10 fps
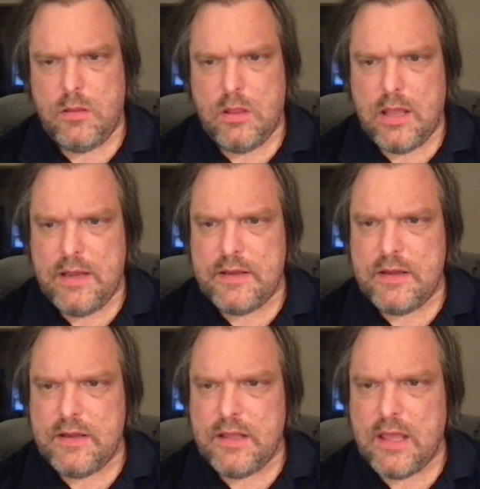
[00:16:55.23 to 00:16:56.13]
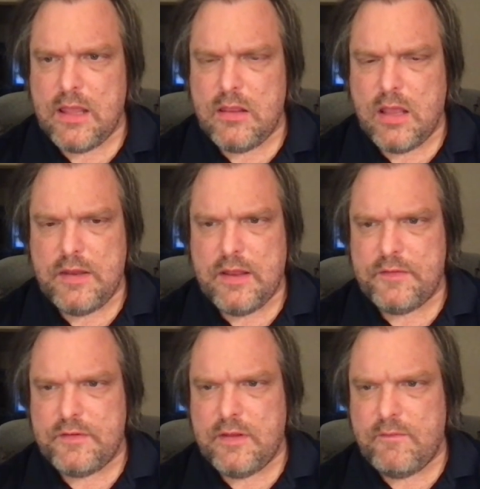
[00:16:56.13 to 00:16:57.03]
knight to d8. Knight
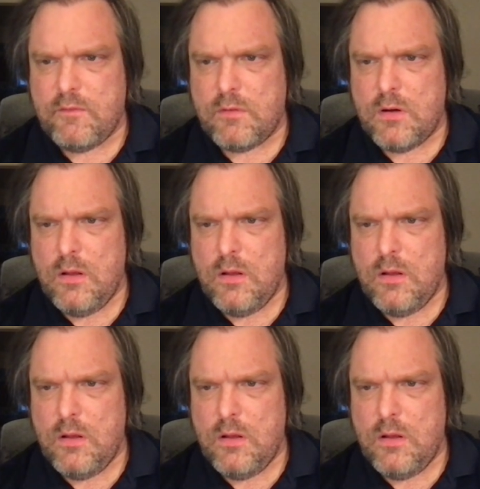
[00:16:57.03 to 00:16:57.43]
takes d4.